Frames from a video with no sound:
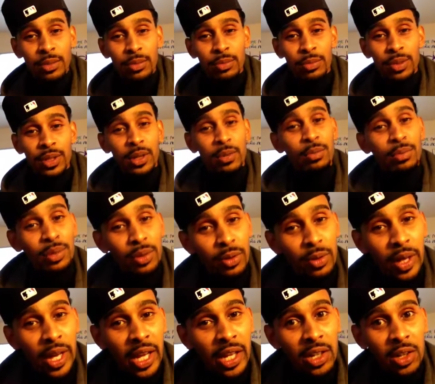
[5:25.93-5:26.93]
being
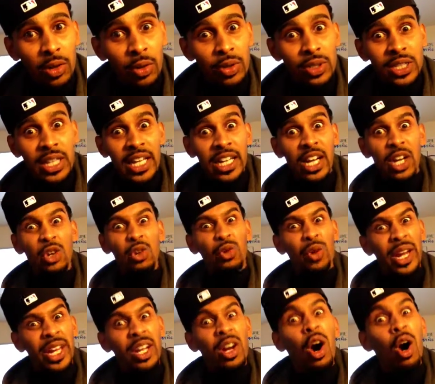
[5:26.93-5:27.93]
bullheaded, or it's like a
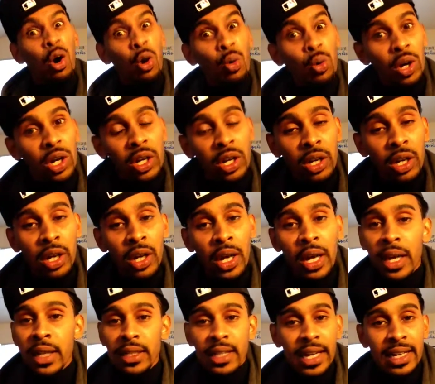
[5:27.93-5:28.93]
great oak
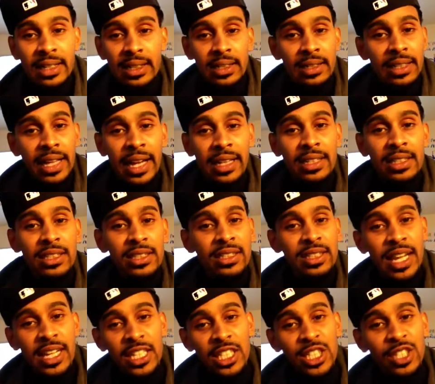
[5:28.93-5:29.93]
that
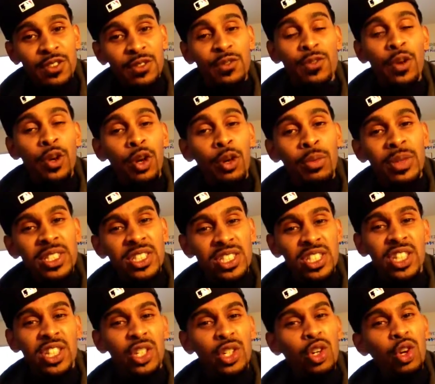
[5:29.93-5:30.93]
is firm. It's
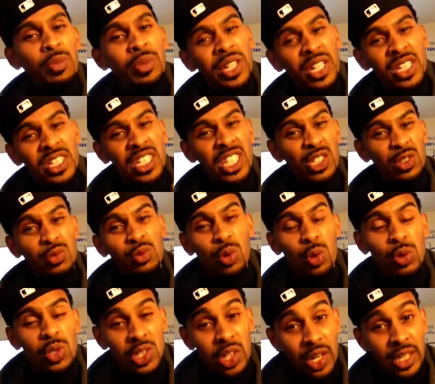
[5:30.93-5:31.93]
secure because its
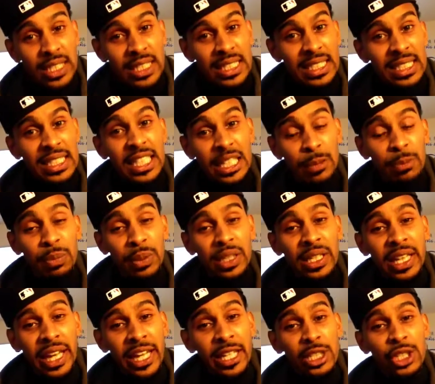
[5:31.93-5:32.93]
roots are
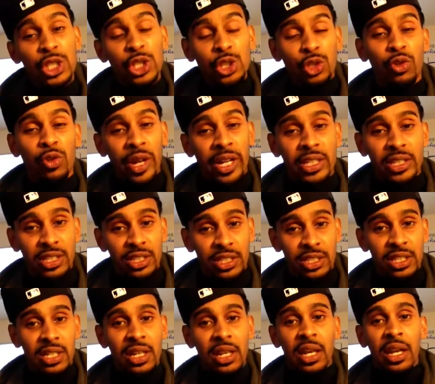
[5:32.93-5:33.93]
deeply
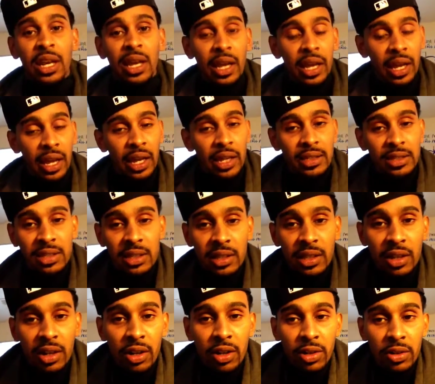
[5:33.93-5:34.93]
entrenched into
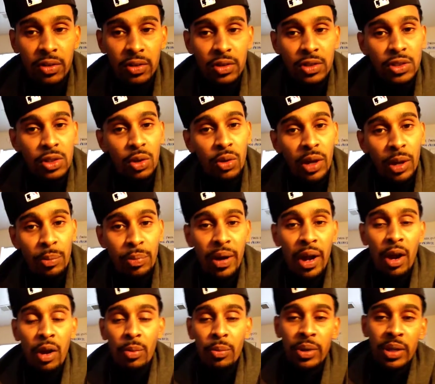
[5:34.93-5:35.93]
the earth. So
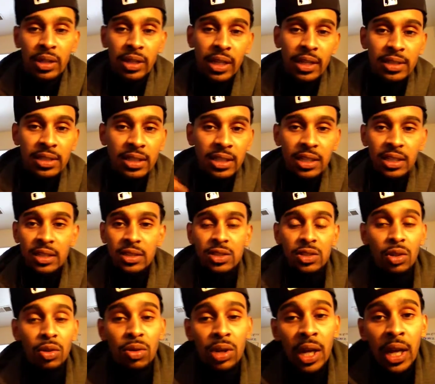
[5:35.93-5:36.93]
empowerment is key.
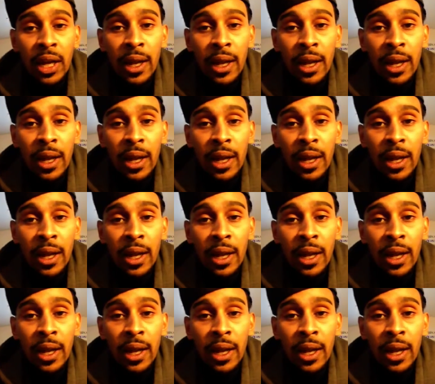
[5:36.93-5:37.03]
So